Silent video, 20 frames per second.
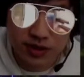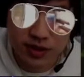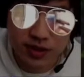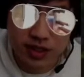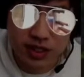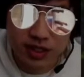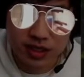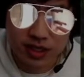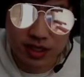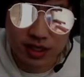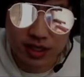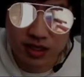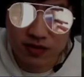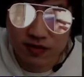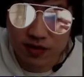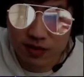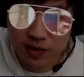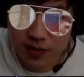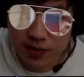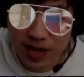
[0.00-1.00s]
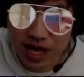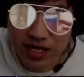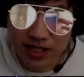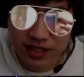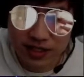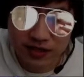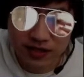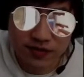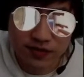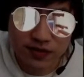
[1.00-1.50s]
your healing from your
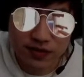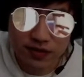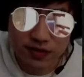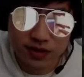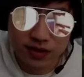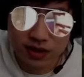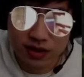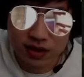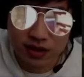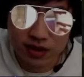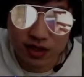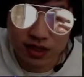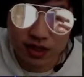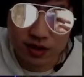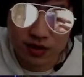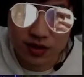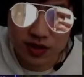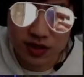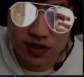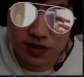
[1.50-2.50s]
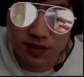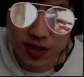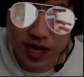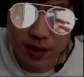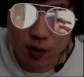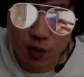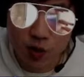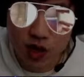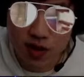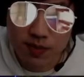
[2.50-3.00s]
passive increases by
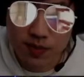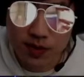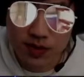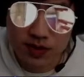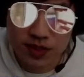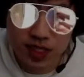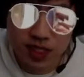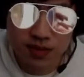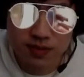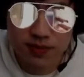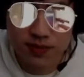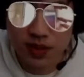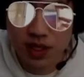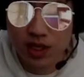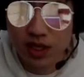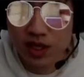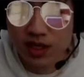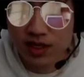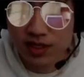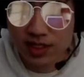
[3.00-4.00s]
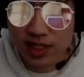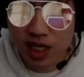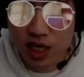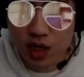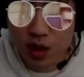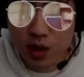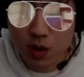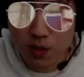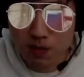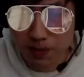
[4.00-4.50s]
1%.
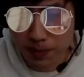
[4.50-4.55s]
So